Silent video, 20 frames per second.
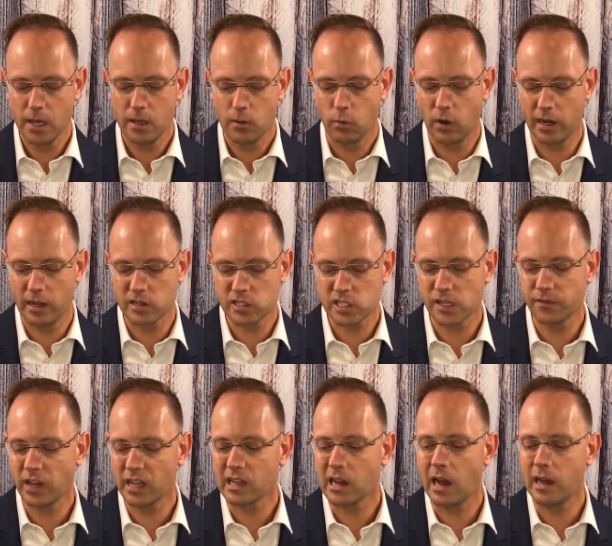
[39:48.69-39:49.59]
What else have
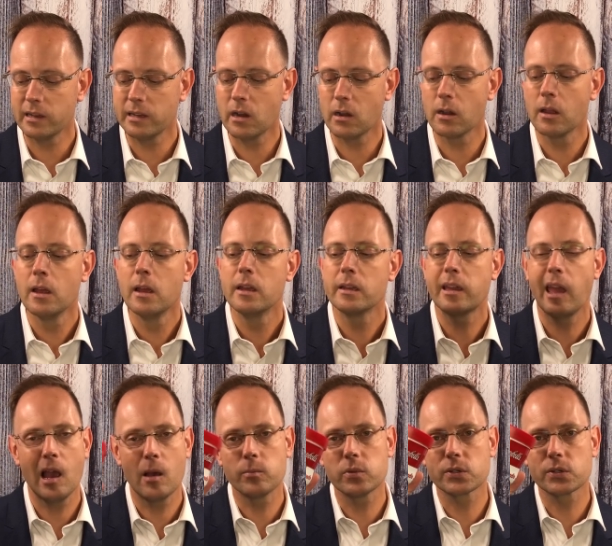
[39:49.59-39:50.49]
I got here?
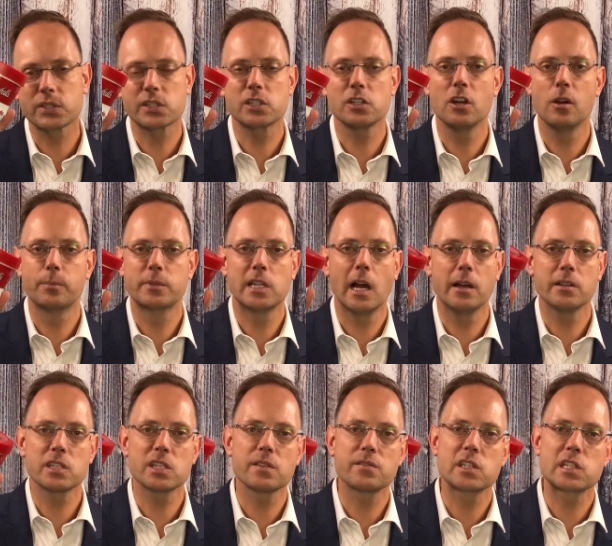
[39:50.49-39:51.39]
Campbell's Soup.
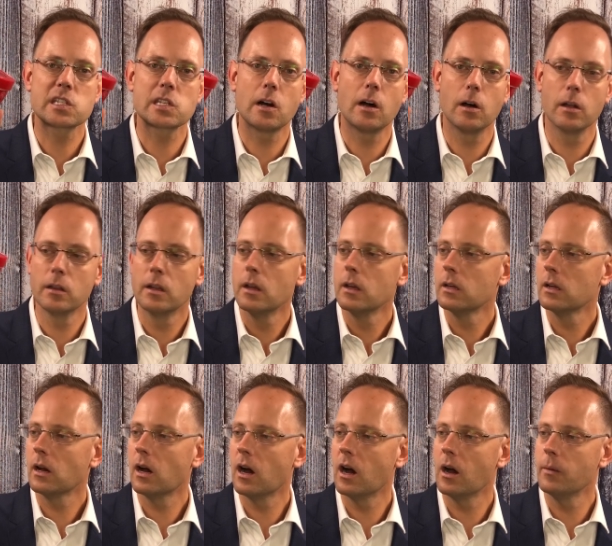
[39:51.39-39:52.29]
Tons of salt.
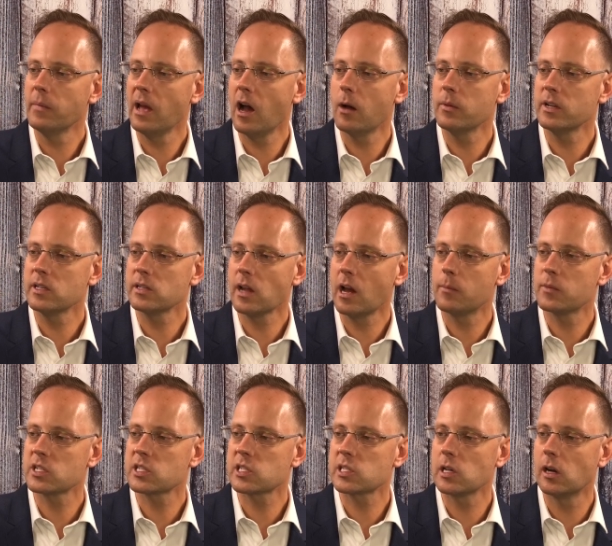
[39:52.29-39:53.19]
How
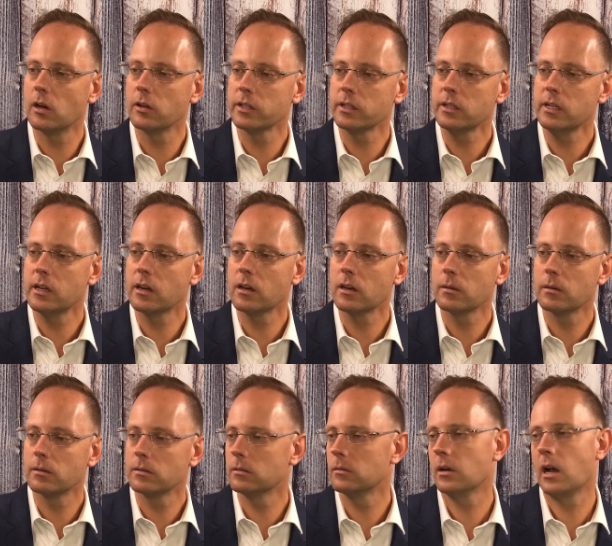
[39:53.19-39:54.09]
much salt in
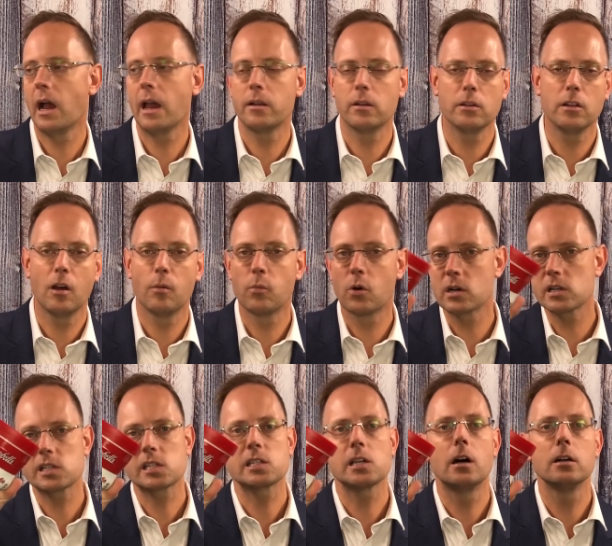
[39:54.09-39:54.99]
here? I don't know, more
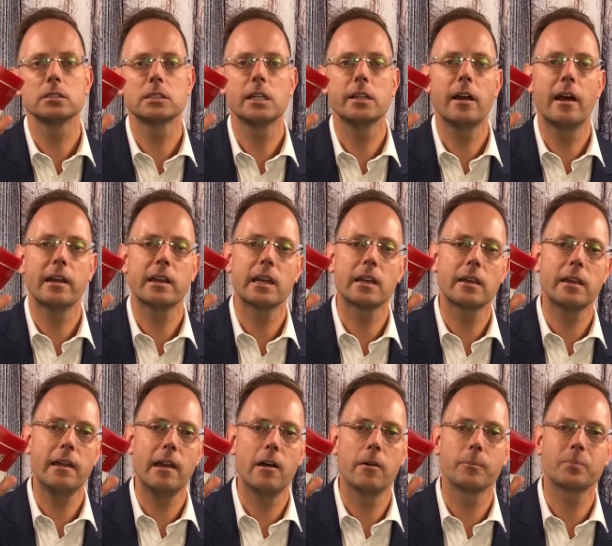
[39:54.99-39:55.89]
salt than I can
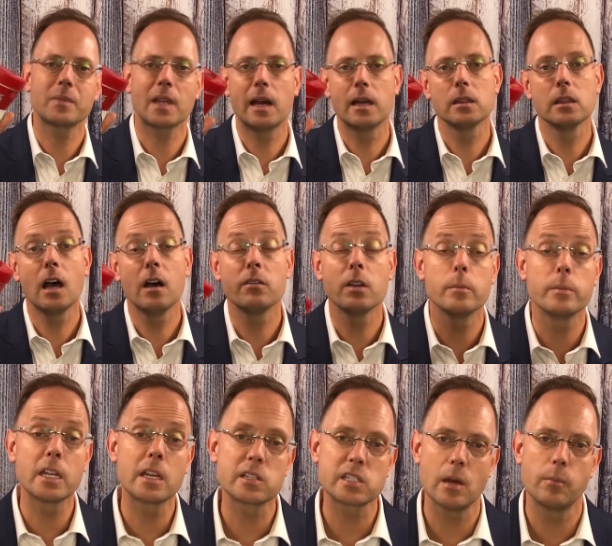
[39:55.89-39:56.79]
count. I love it
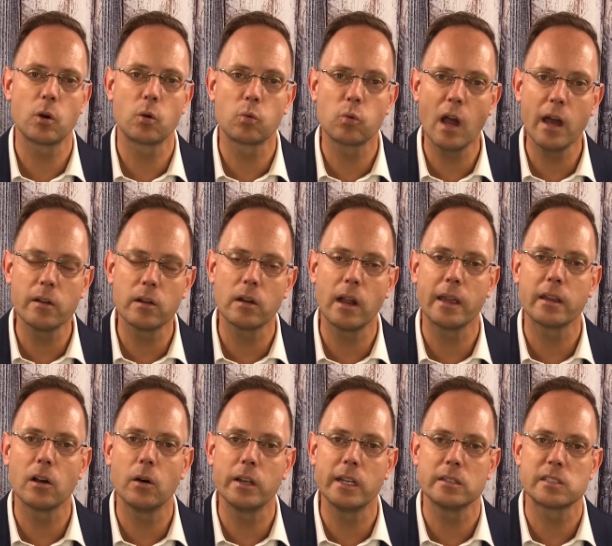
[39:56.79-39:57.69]
because I'm a runner. I
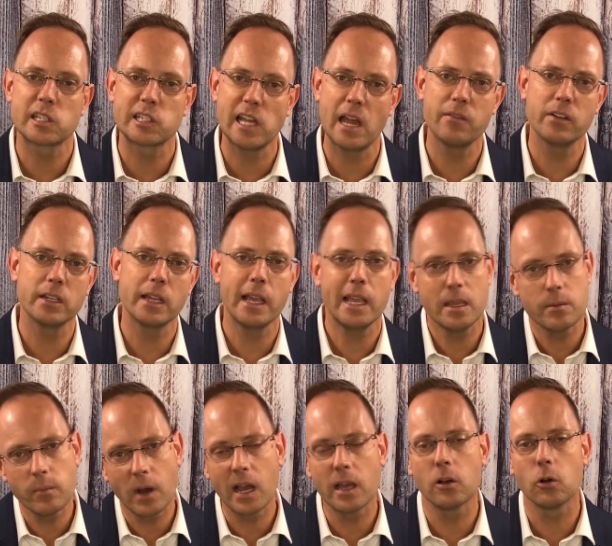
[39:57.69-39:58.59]
go on
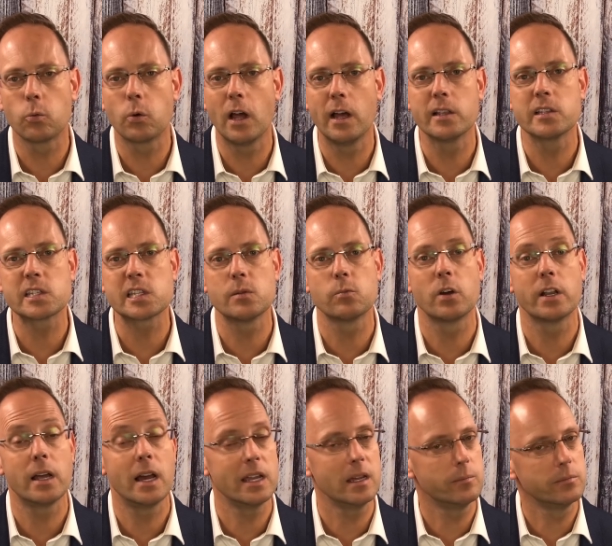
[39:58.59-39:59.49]
7-8 mile runs, and
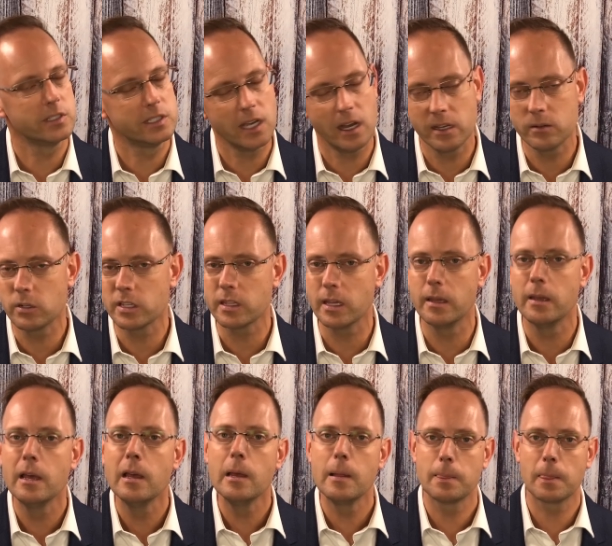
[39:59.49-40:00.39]
when I am done with it,
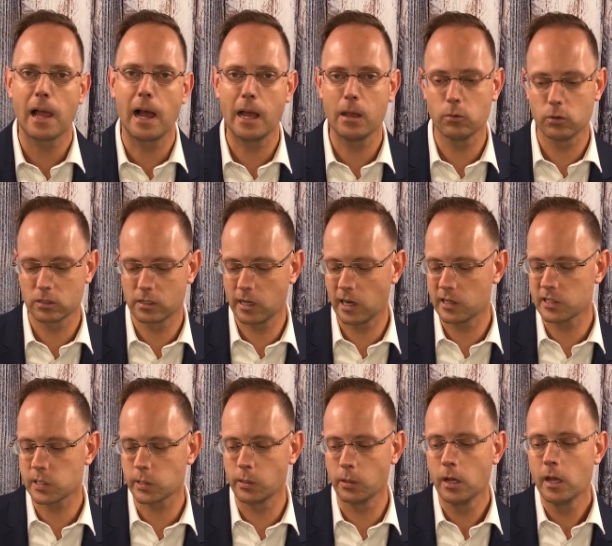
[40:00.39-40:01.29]
I will
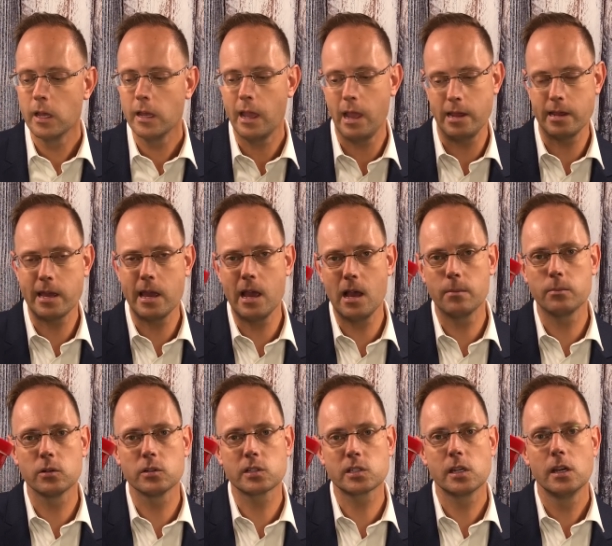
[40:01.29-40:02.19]
guzzle a
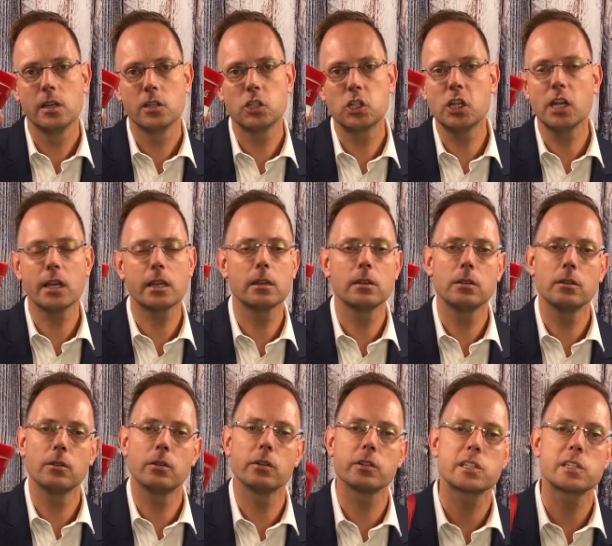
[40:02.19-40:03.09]
Campbell's chicken noodle